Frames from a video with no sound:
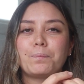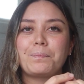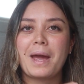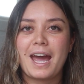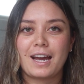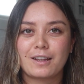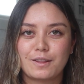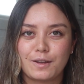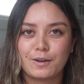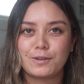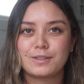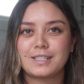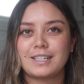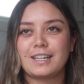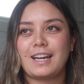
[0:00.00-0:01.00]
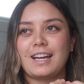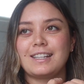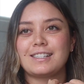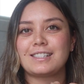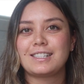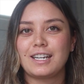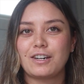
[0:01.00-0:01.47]
pack those
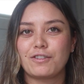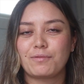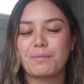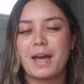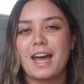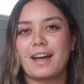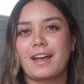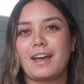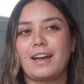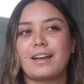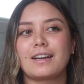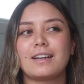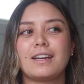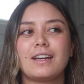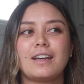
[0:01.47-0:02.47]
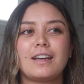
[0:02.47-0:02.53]
instead of packing